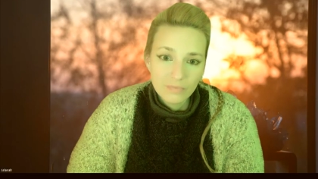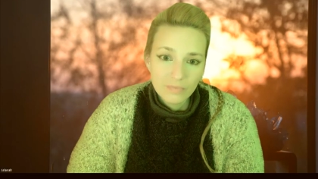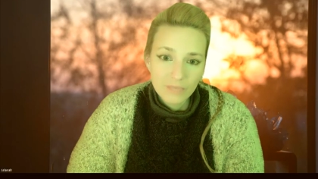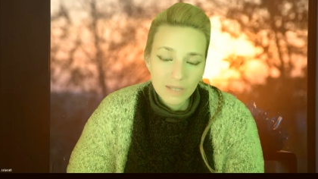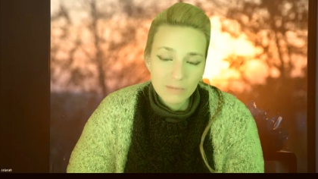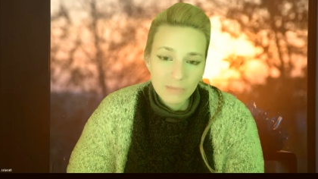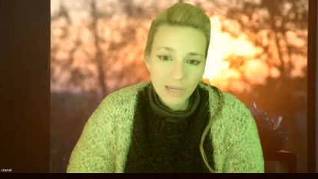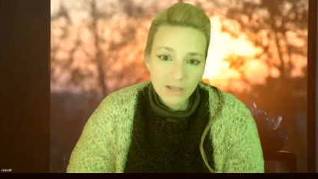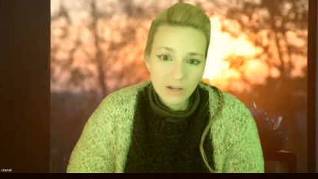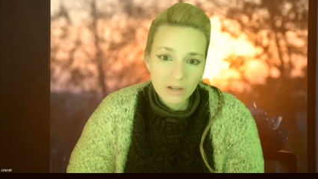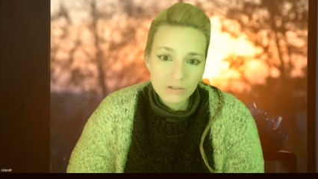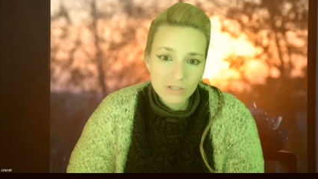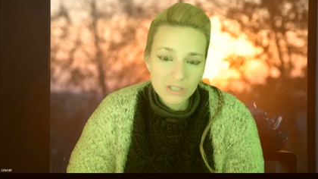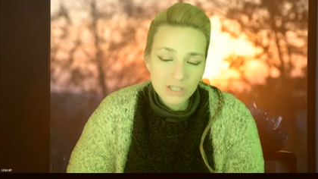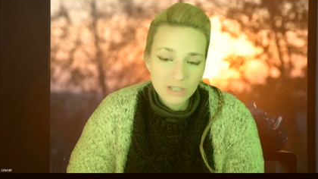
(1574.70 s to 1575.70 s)
and by
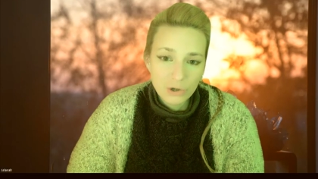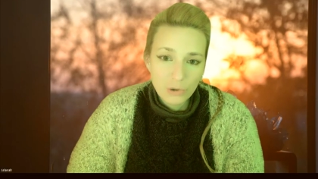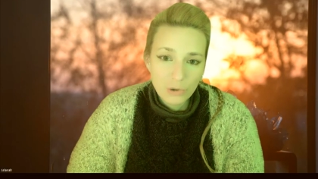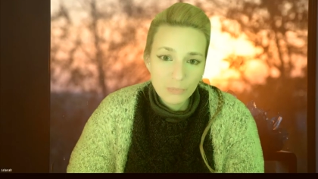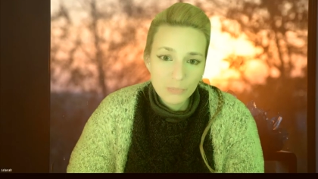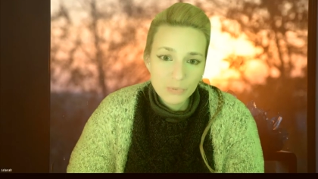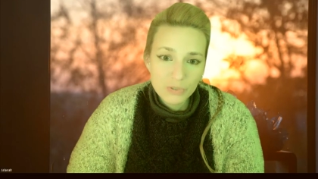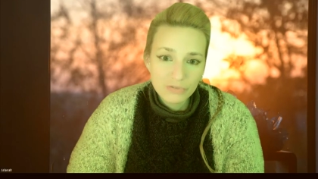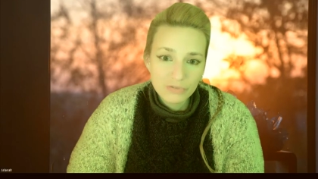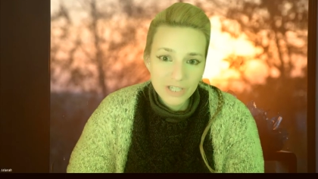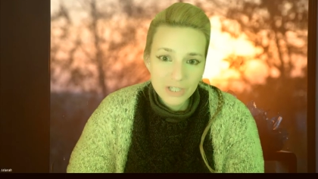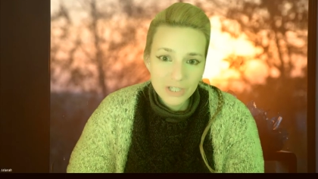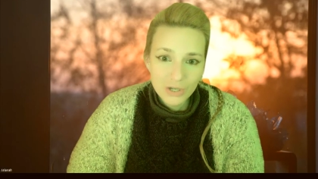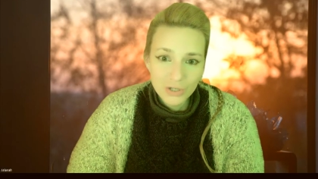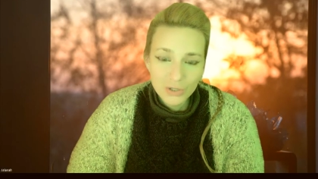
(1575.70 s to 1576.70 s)
constant
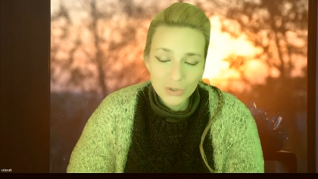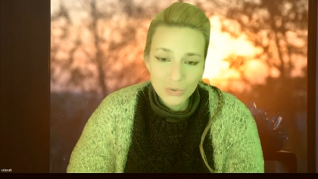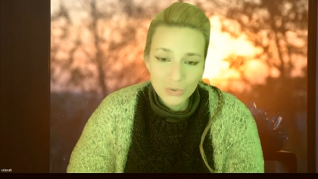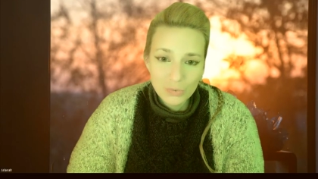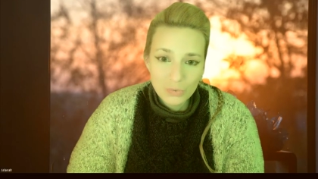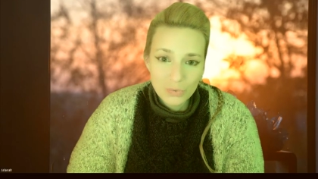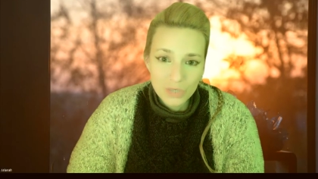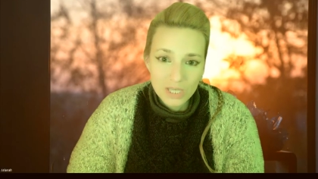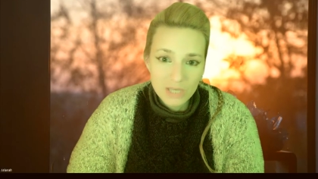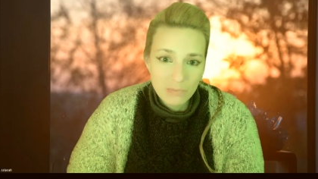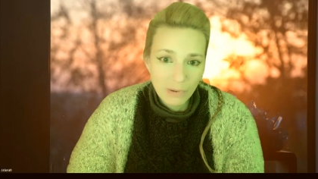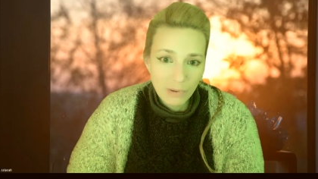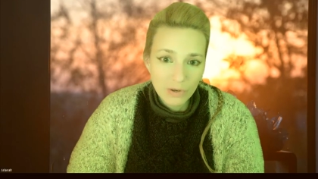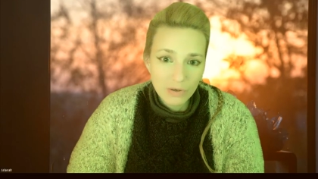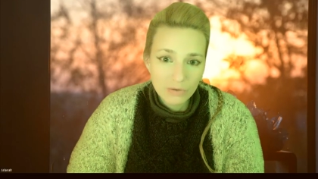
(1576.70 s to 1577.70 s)
observation you keep
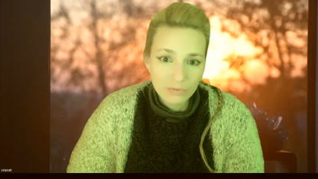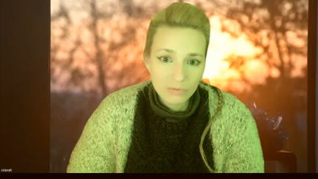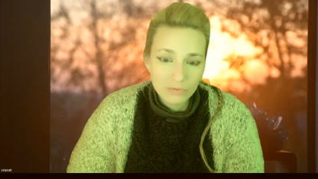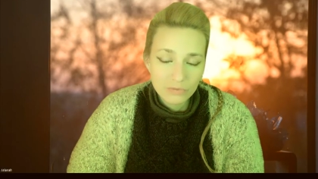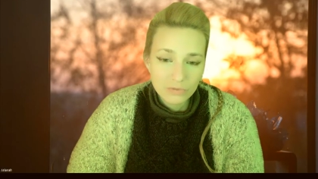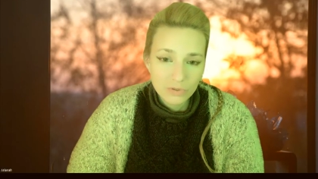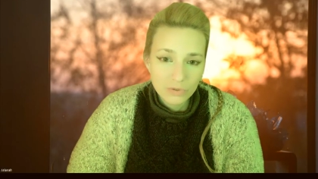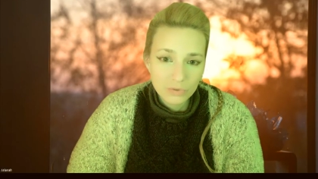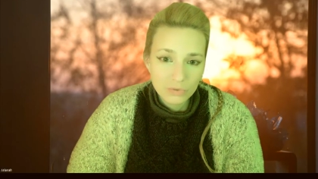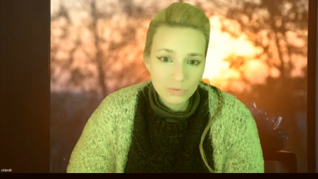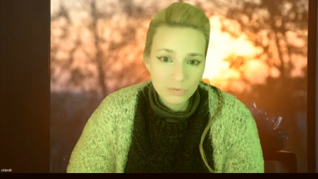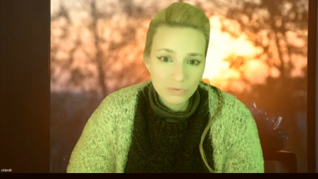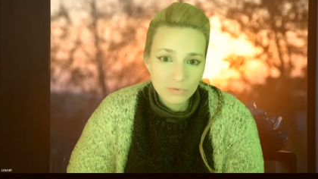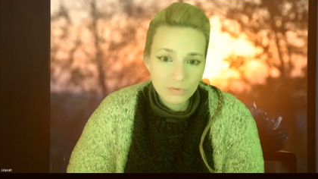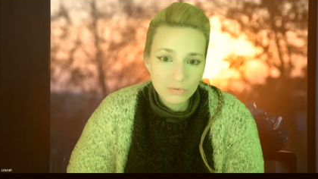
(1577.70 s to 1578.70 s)
on you
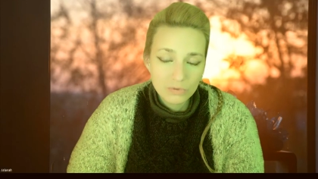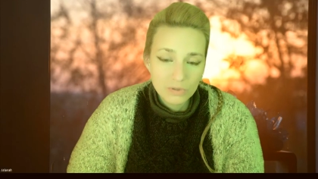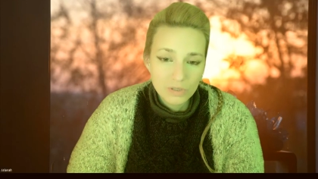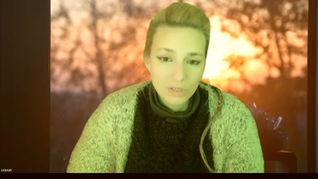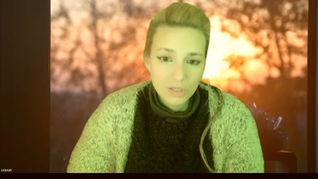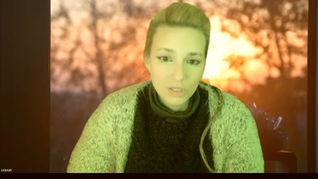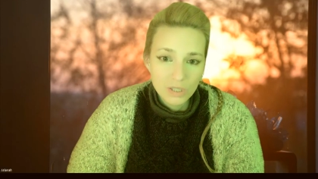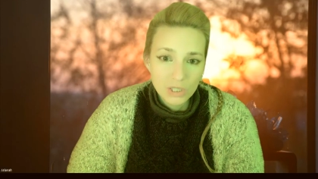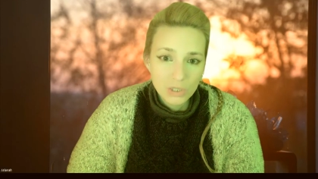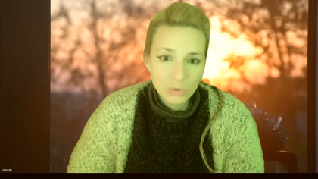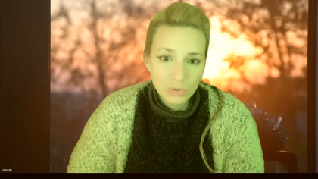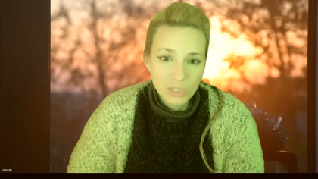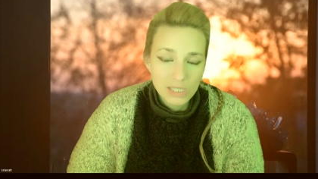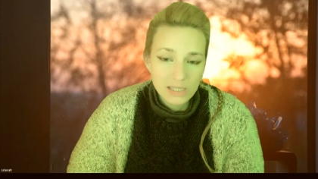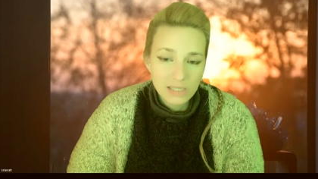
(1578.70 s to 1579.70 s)
know
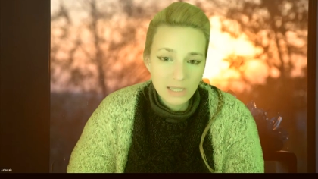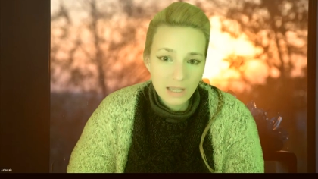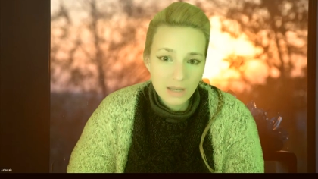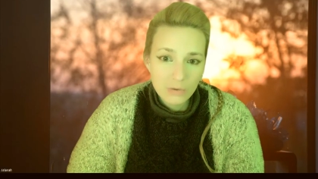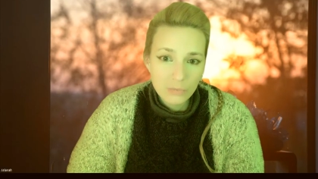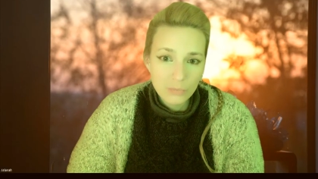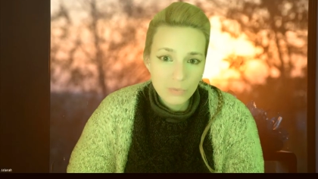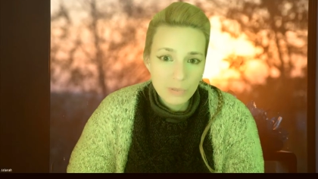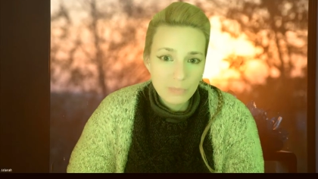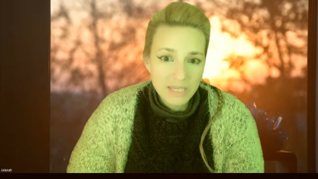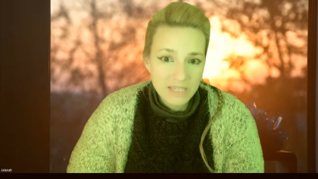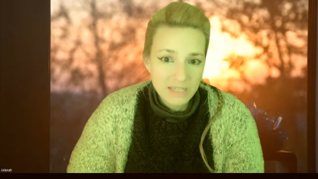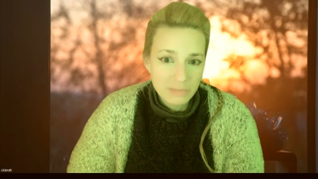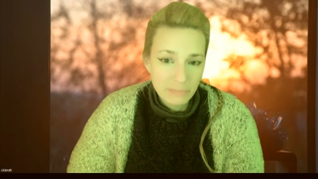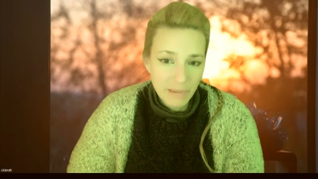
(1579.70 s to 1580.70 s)
noticing
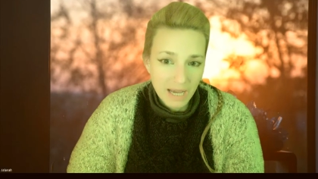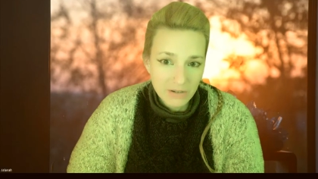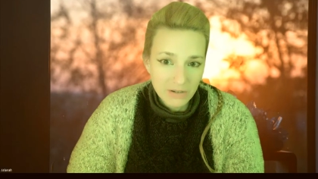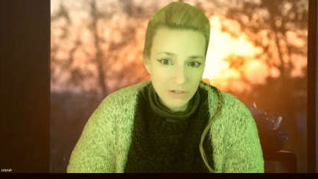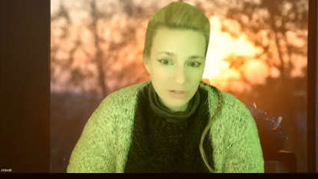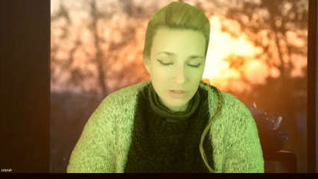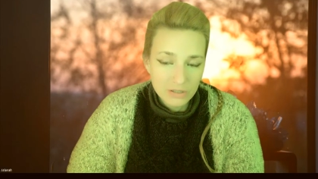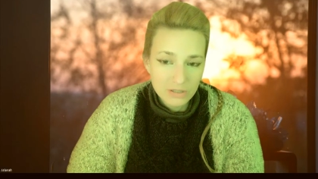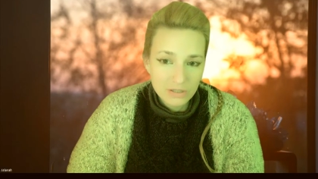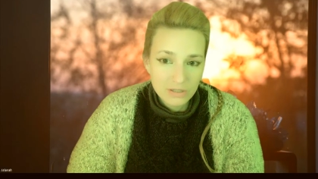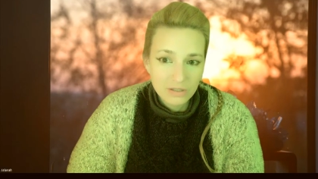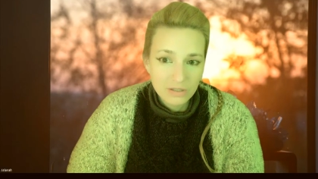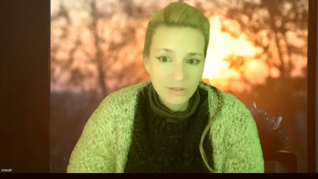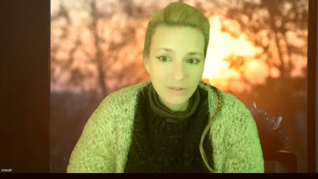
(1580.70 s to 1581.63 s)
repeated patterns